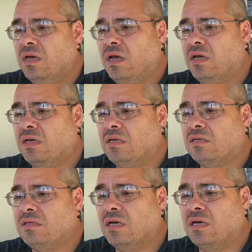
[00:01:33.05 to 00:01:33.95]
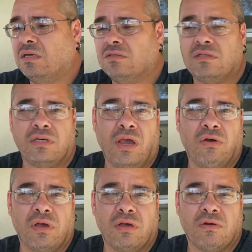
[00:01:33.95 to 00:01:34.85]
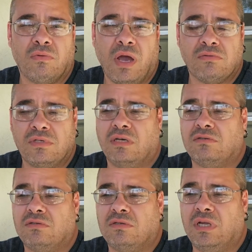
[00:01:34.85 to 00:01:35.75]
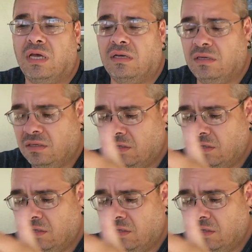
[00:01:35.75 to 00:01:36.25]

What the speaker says: and to carrying it around yesterday.